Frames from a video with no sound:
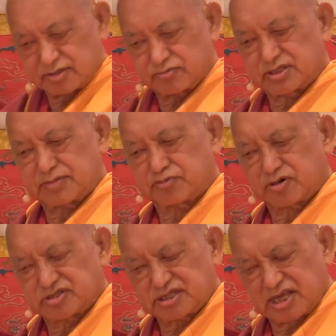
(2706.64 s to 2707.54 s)
with the
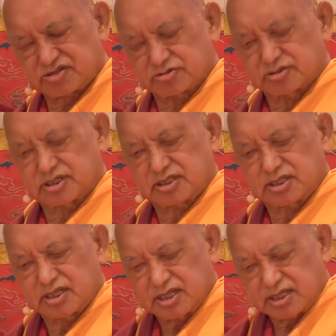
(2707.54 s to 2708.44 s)
procession,
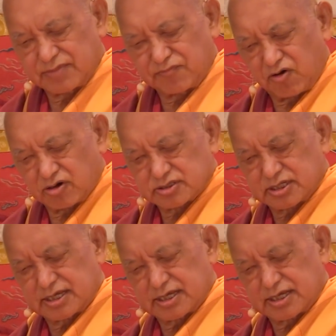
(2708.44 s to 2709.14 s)
then invoke